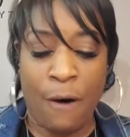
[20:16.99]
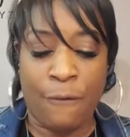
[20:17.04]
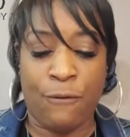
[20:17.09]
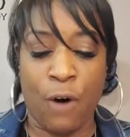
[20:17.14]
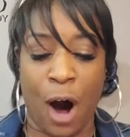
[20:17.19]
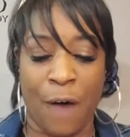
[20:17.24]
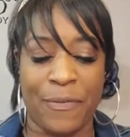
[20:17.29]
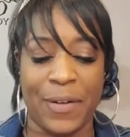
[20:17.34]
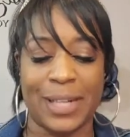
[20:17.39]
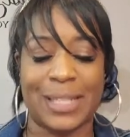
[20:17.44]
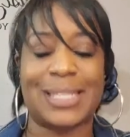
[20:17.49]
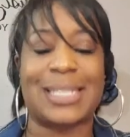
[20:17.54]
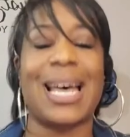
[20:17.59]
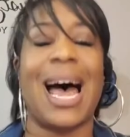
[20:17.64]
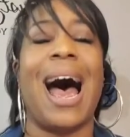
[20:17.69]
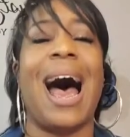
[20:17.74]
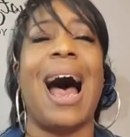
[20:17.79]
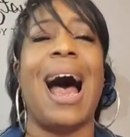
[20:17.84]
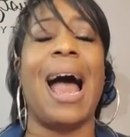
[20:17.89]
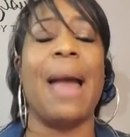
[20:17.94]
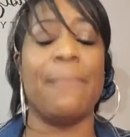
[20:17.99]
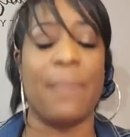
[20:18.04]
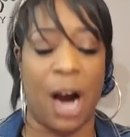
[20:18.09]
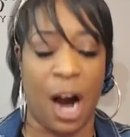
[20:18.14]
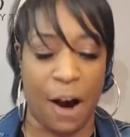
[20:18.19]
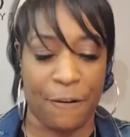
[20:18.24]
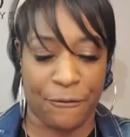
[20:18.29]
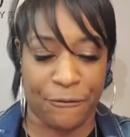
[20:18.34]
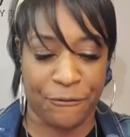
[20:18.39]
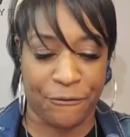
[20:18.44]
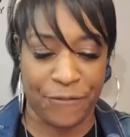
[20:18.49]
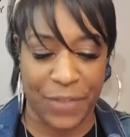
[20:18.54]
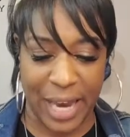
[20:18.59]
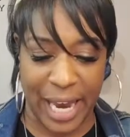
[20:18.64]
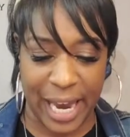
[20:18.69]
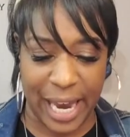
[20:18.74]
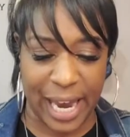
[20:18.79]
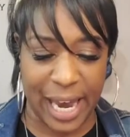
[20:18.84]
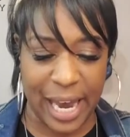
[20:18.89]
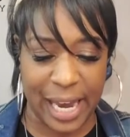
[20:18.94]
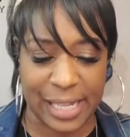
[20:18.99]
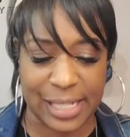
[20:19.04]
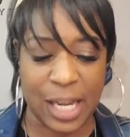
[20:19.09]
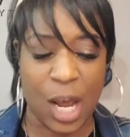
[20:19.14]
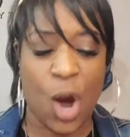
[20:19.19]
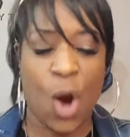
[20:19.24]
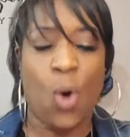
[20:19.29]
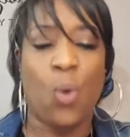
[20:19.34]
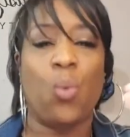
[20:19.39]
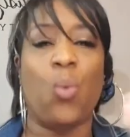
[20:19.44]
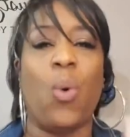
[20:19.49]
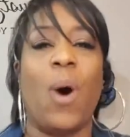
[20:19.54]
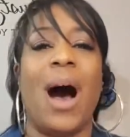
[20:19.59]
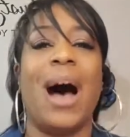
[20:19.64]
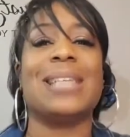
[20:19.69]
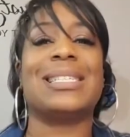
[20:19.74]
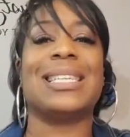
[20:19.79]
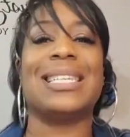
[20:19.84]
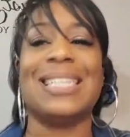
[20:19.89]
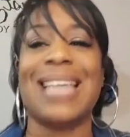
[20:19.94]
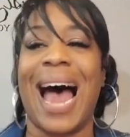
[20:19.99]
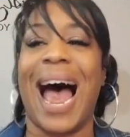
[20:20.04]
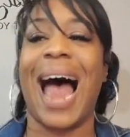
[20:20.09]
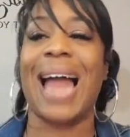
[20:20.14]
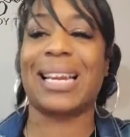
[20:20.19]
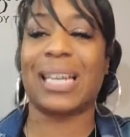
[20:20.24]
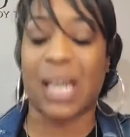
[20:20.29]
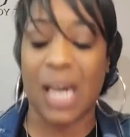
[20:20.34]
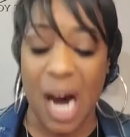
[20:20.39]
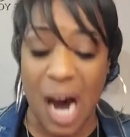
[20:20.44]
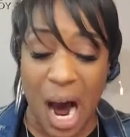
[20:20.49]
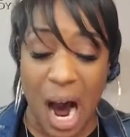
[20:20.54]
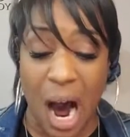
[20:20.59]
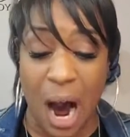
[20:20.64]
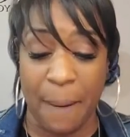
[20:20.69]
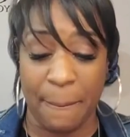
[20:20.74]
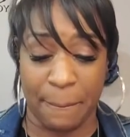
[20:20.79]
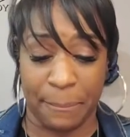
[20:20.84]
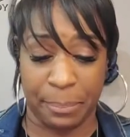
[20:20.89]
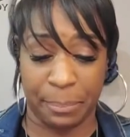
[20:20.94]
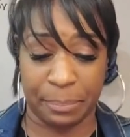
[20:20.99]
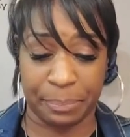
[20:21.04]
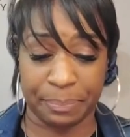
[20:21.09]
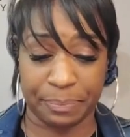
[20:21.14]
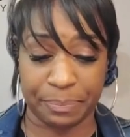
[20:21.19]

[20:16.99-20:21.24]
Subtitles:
for the time of figs was not come.